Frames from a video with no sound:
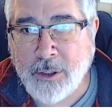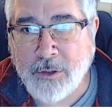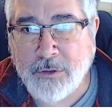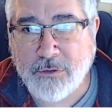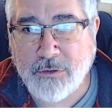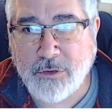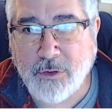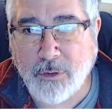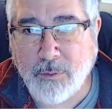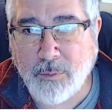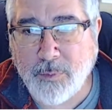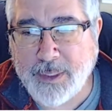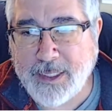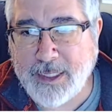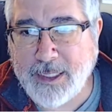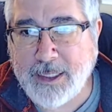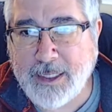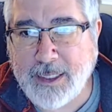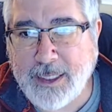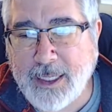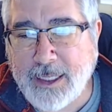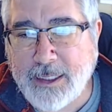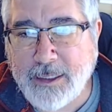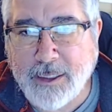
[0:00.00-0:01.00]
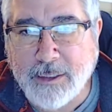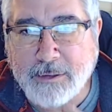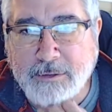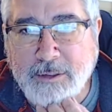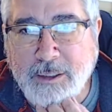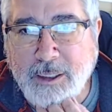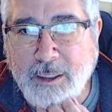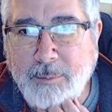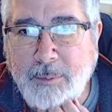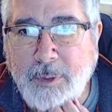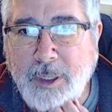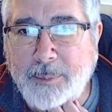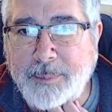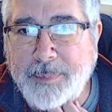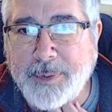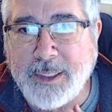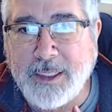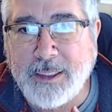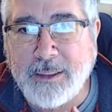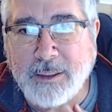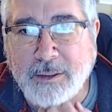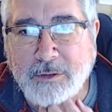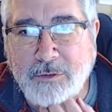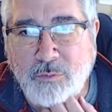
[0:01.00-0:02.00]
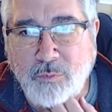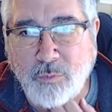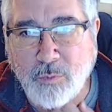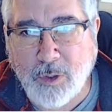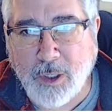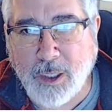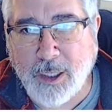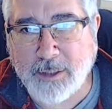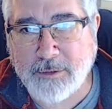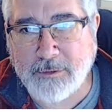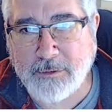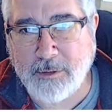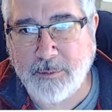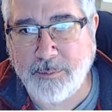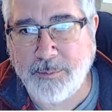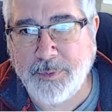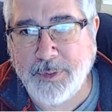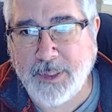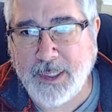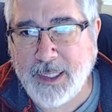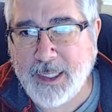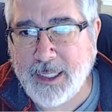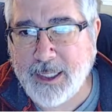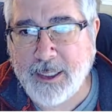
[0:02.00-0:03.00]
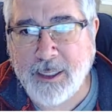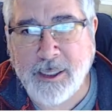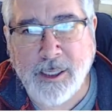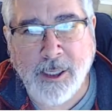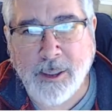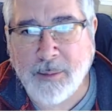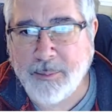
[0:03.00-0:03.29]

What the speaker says: So when he does come up and he does want to play,